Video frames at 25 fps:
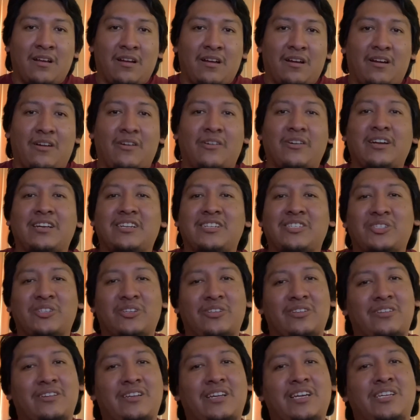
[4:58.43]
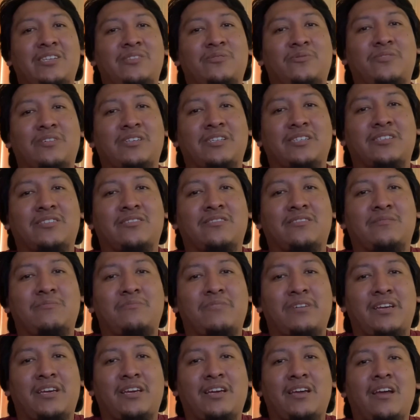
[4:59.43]
All right, and so the next one is going to
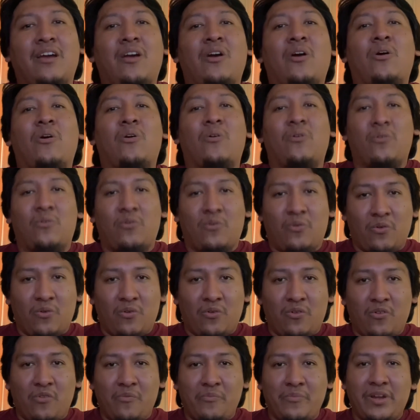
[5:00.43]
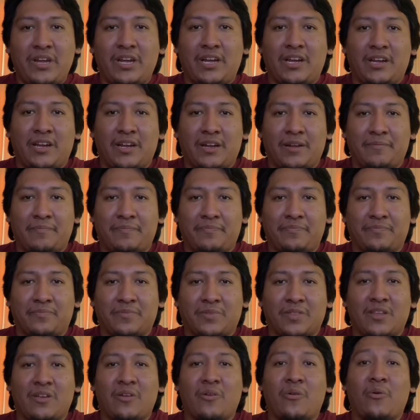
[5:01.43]
be o me.
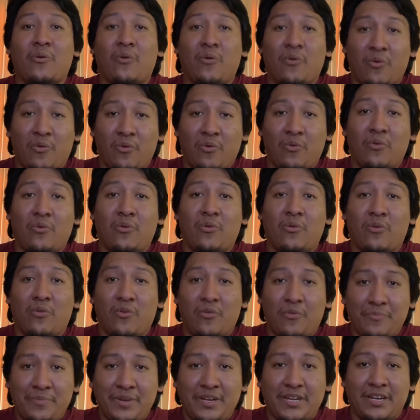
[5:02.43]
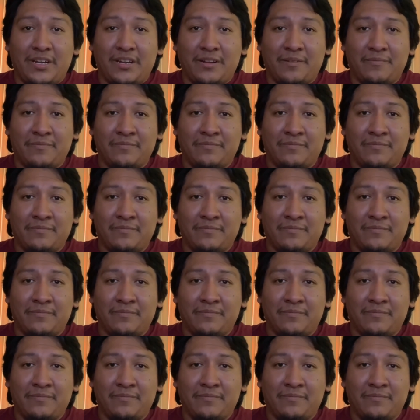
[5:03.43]
O me.